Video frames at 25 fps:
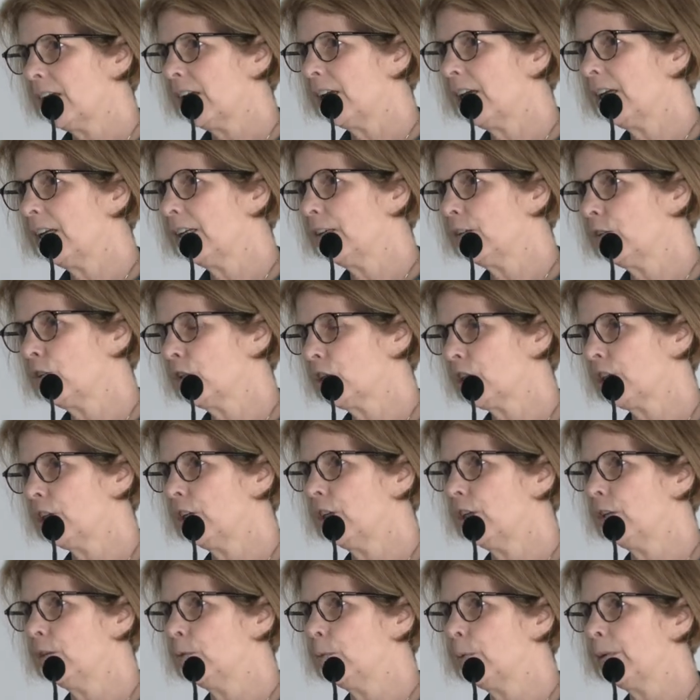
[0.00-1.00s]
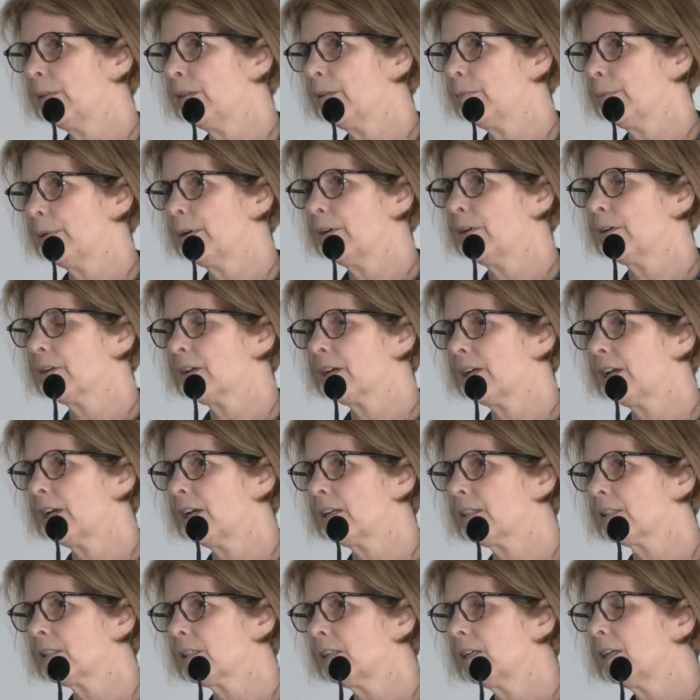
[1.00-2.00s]
in tune with the
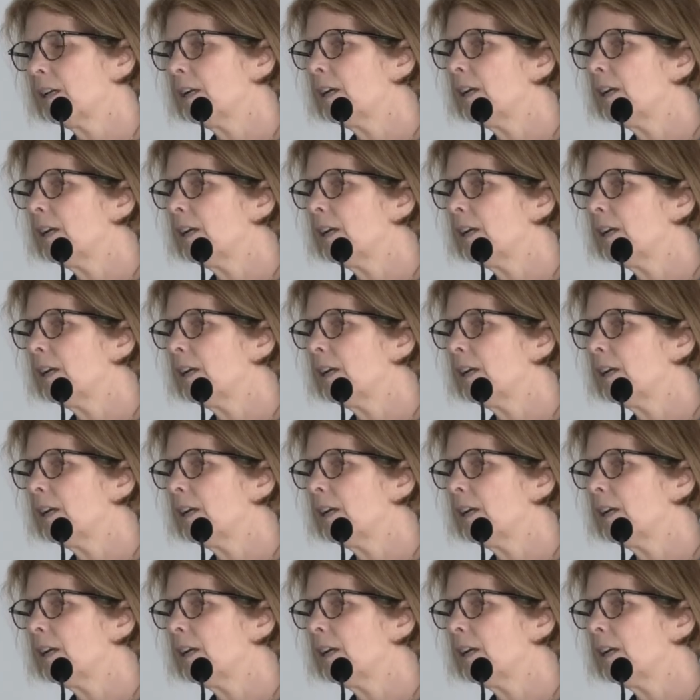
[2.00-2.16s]
market.